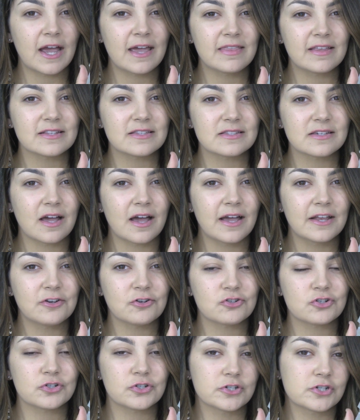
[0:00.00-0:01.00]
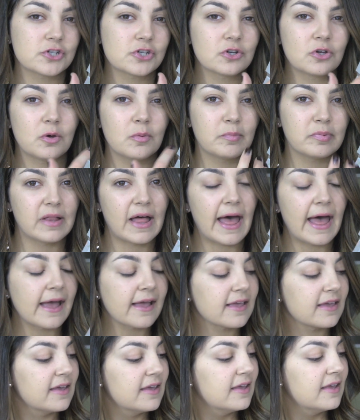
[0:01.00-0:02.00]
eye that's not your traditional
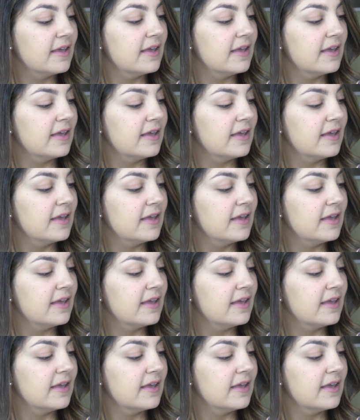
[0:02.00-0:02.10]
black.